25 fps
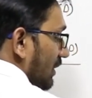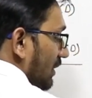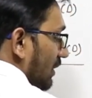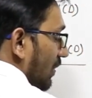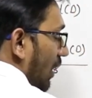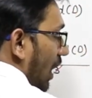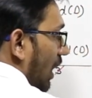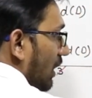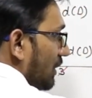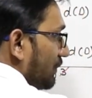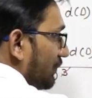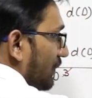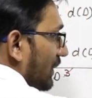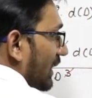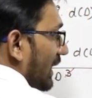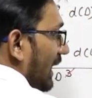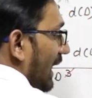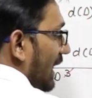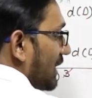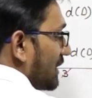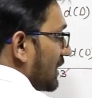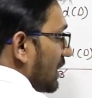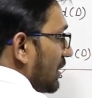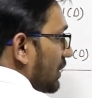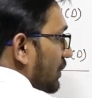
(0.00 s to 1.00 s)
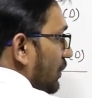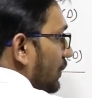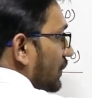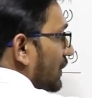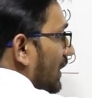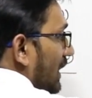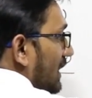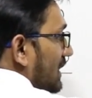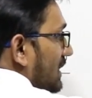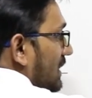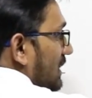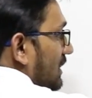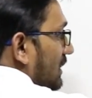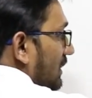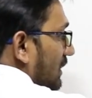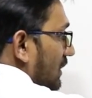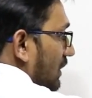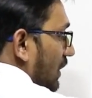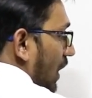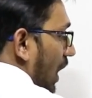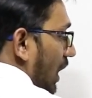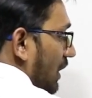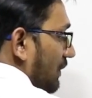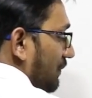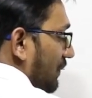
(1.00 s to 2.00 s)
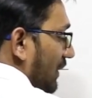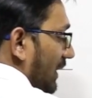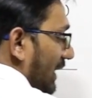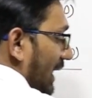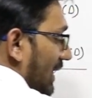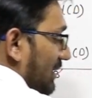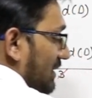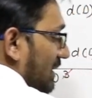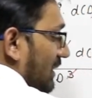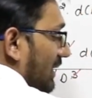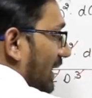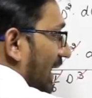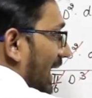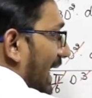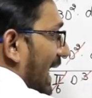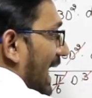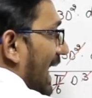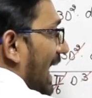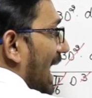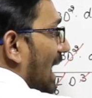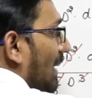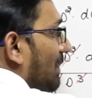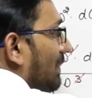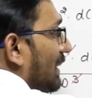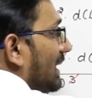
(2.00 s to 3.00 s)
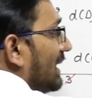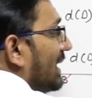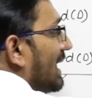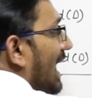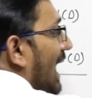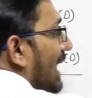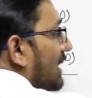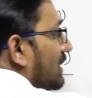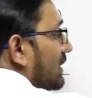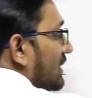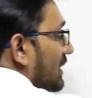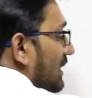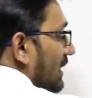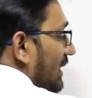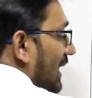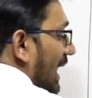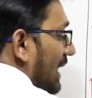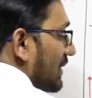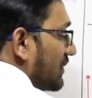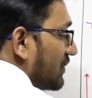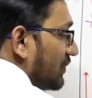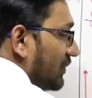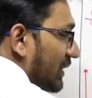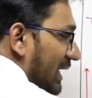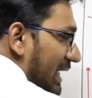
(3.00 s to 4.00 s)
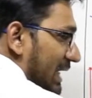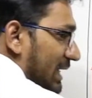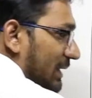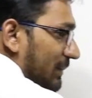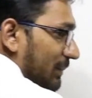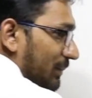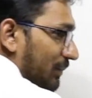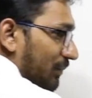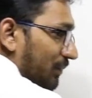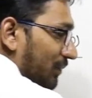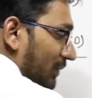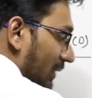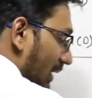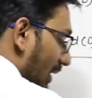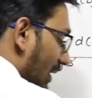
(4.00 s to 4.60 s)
configuration to this configuration, A, B dash, C dash, D.